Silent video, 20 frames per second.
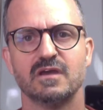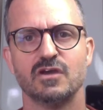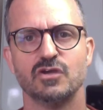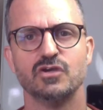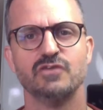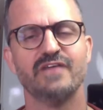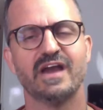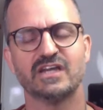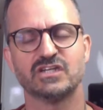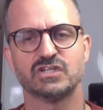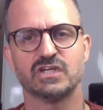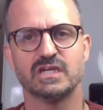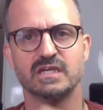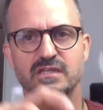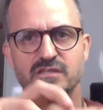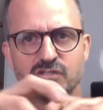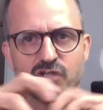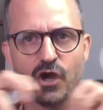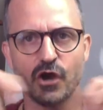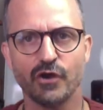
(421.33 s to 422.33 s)
You've actually
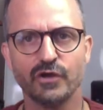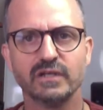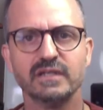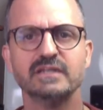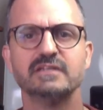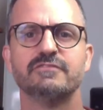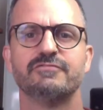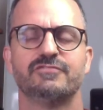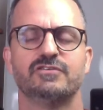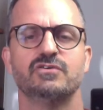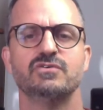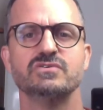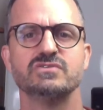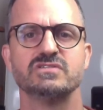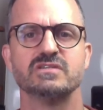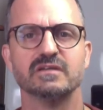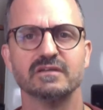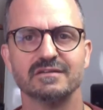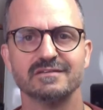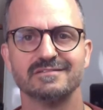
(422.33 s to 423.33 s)
totally diffused
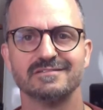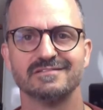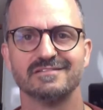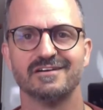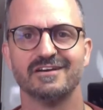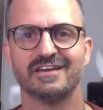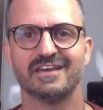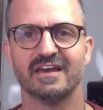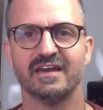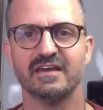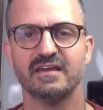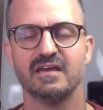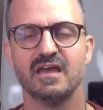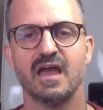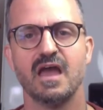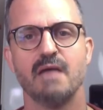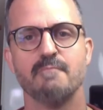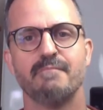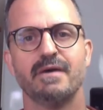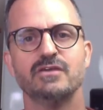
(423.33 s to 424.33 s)
it. Okay?
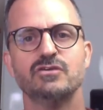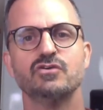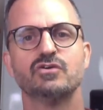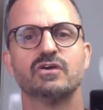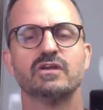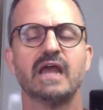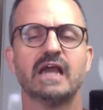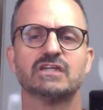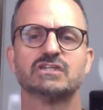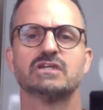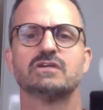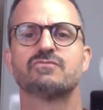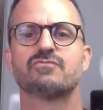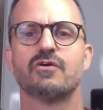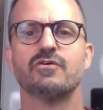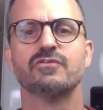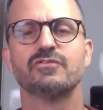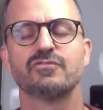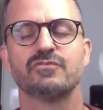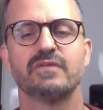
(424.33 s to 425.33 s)
But you could actually
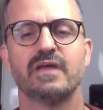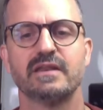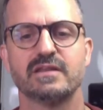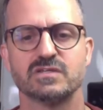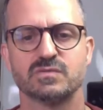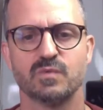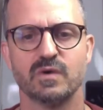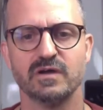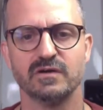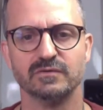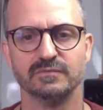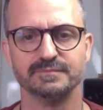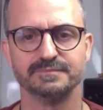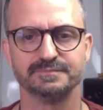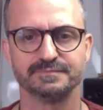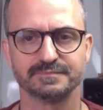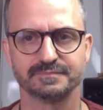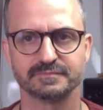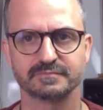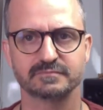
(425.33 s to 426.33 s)
grow through that as well.
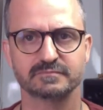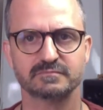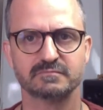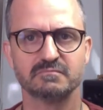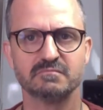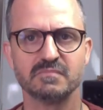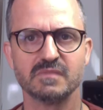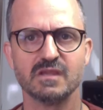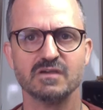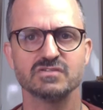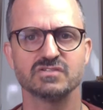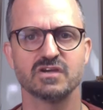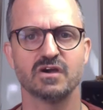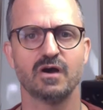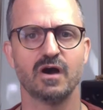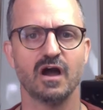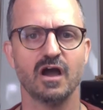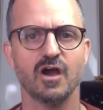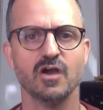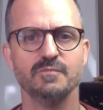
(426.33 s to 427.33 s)
So
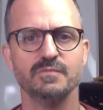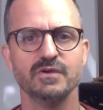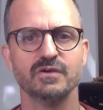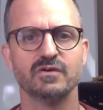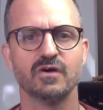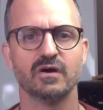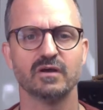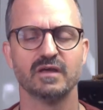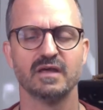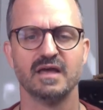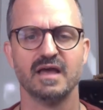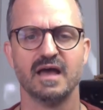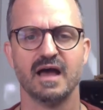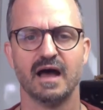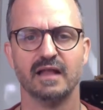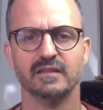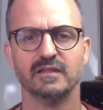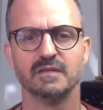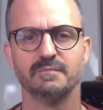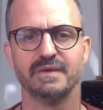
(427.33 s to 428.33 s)
I hope you got a
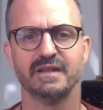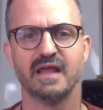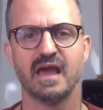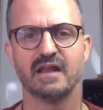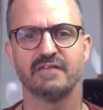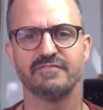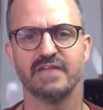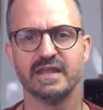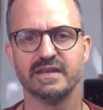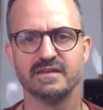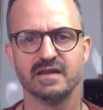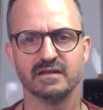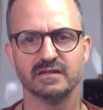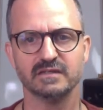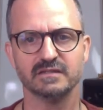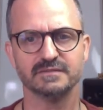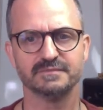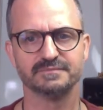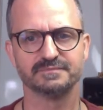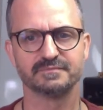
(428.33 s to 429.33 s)
little bit out of that
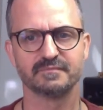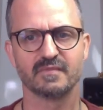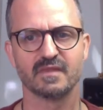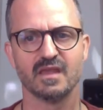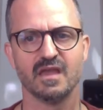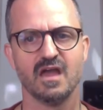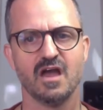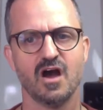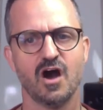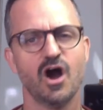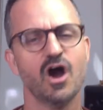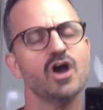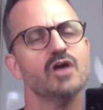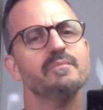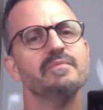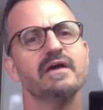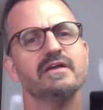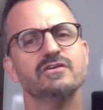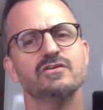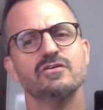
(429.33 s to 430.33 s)
nugget. I hope
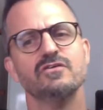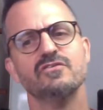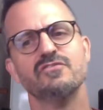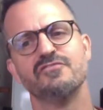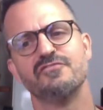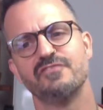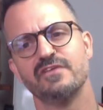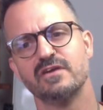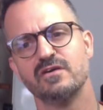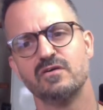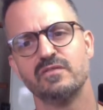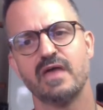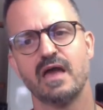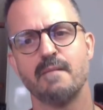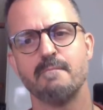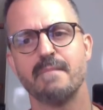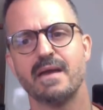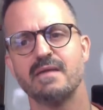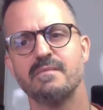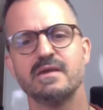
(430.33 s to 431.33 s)
that you feel that
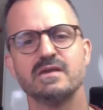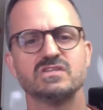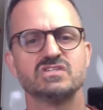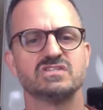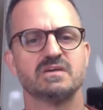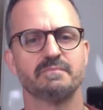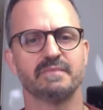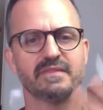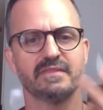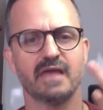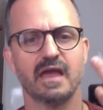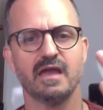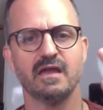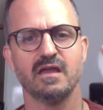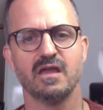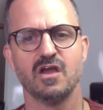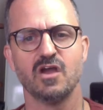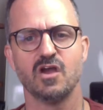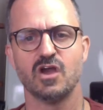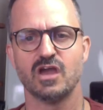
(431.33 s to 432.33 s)
maybe it's something that
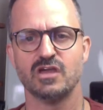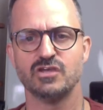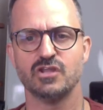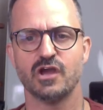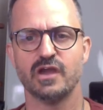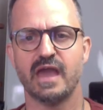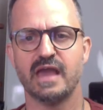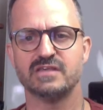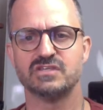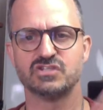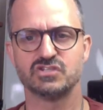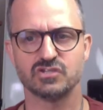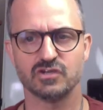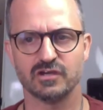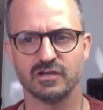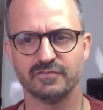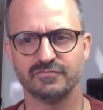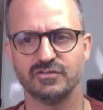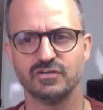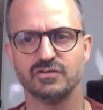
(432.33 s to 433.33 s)
has
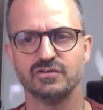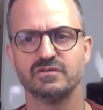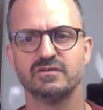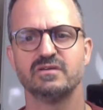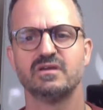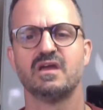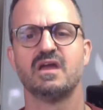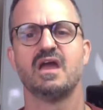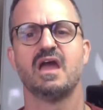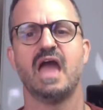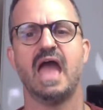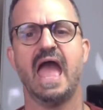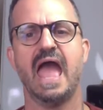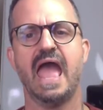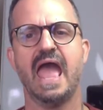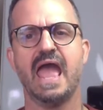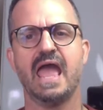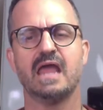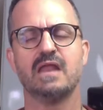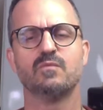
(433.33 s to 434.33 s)
served you
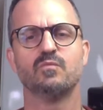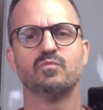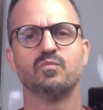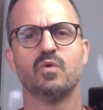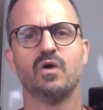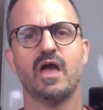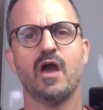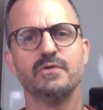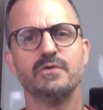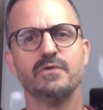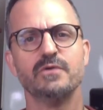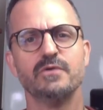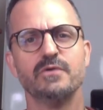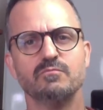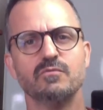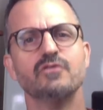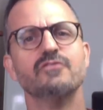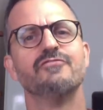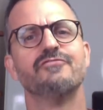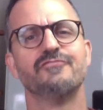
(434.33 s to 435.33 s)
and will help you
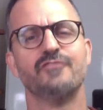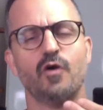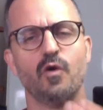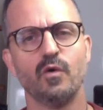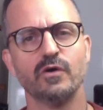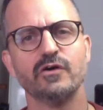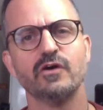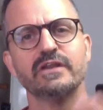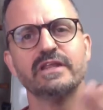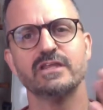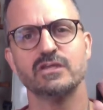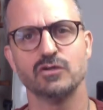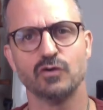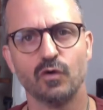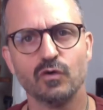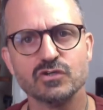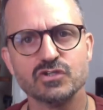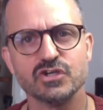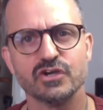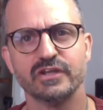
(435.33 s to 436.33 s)
move forward on in
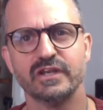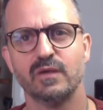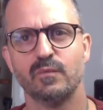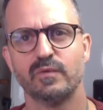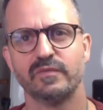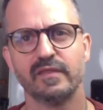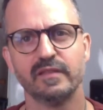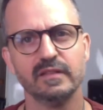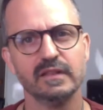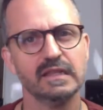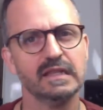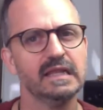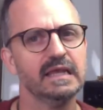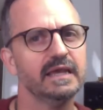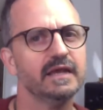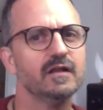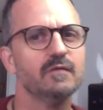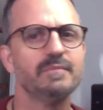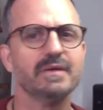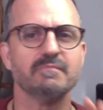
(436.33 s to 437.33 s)
your journey with a
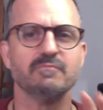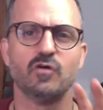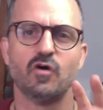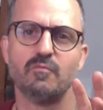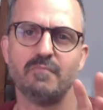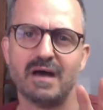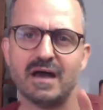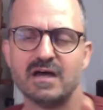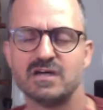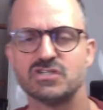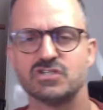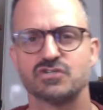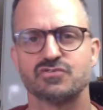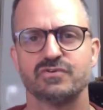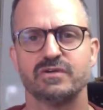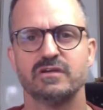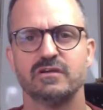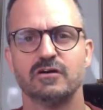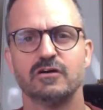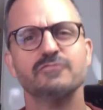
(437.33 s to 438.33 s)
little bit more
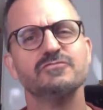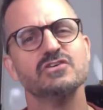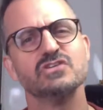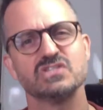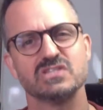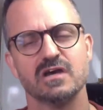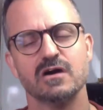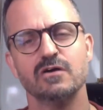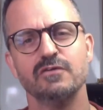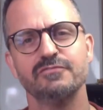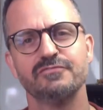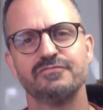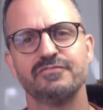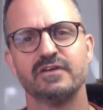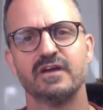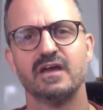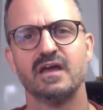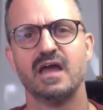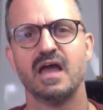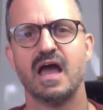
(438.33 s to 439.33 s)
mastery of yourself.
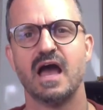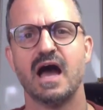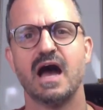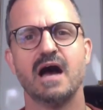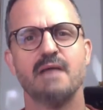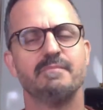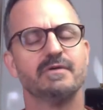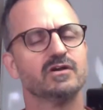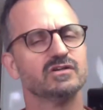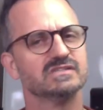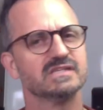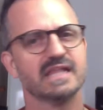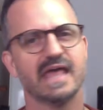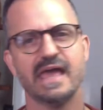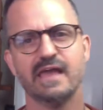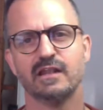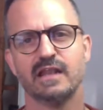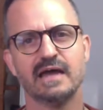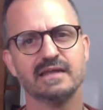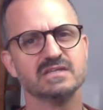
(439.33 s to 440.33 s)
Because
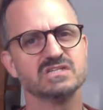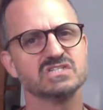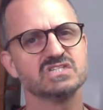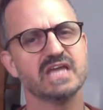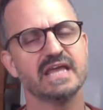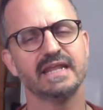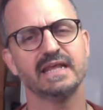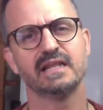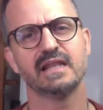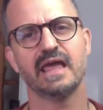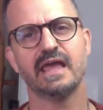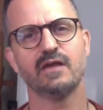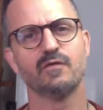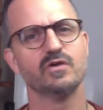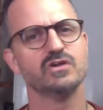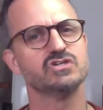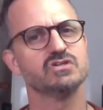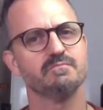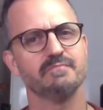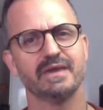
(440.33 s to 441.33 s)
understanding
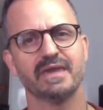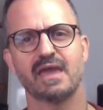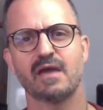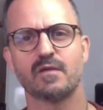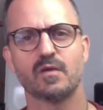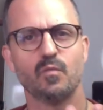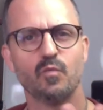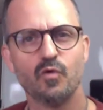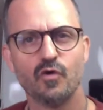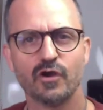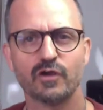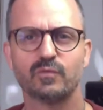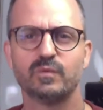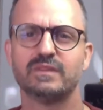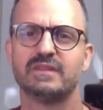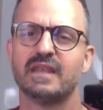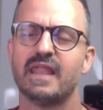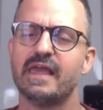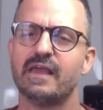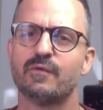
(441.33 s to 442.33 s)
language and being able to work
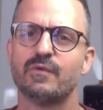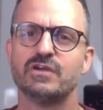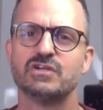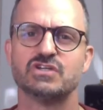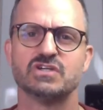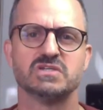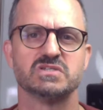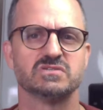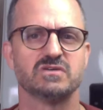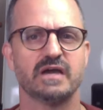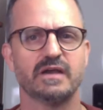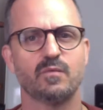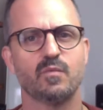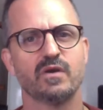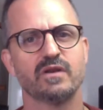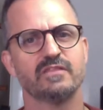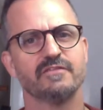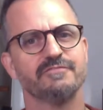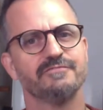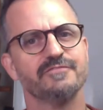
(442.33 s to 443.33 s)
with language is like one
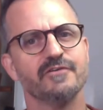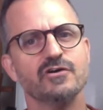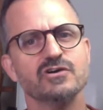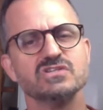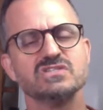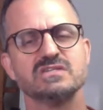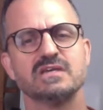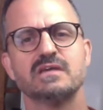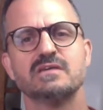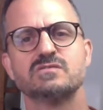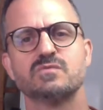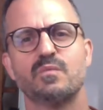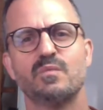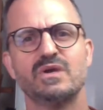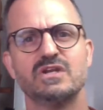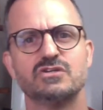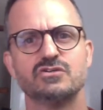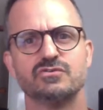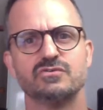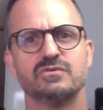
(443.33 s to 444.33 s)
of the first things that we
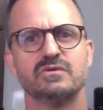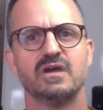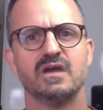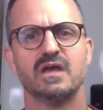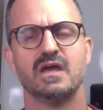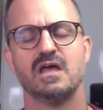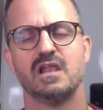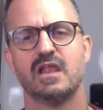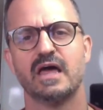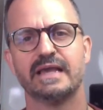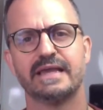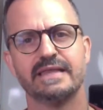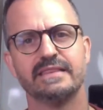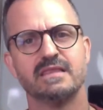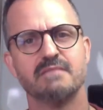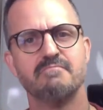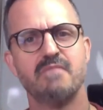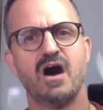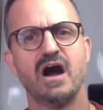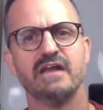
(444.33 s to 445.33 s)
do, like in the
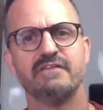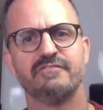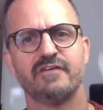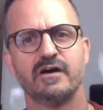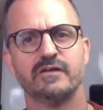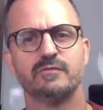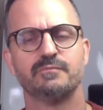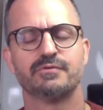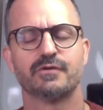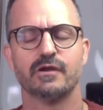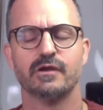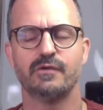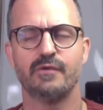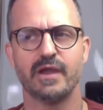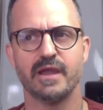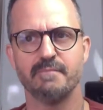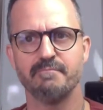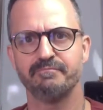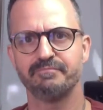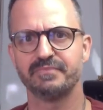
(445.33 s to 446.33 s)
Mind Vital
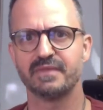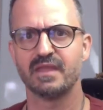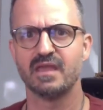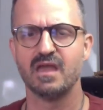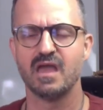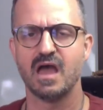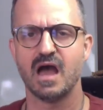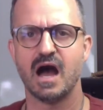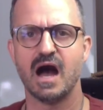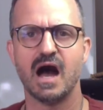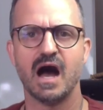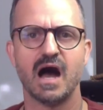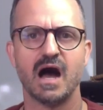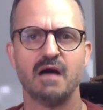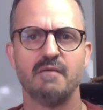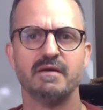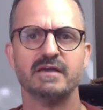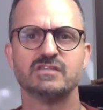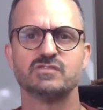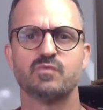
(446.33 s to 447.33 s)
program.
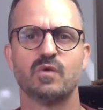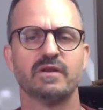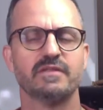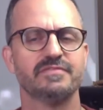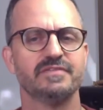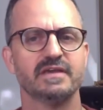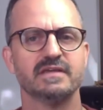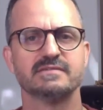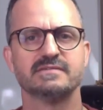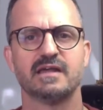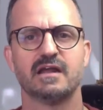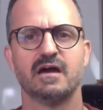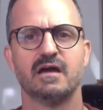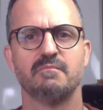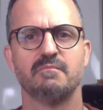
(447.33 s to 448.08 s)
It's one of the things that